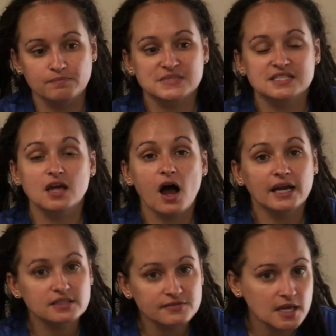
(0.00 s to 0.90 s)

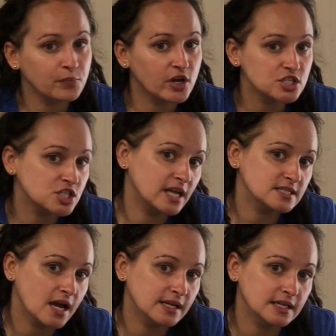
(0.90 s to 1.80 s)
signs of separation
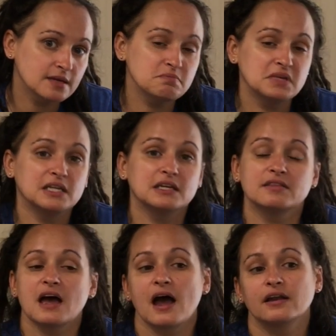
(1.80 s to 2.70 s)
anxiety,
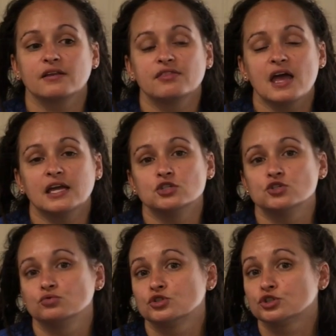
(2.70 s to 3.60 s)
meaning that they
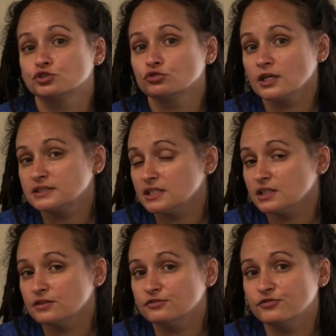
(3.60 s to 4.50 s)
do
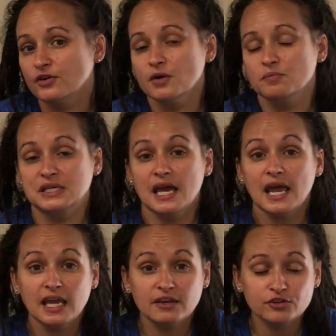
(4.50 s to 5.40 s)
destructive
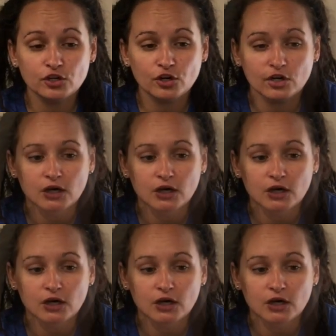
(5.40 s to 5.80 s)
behavior,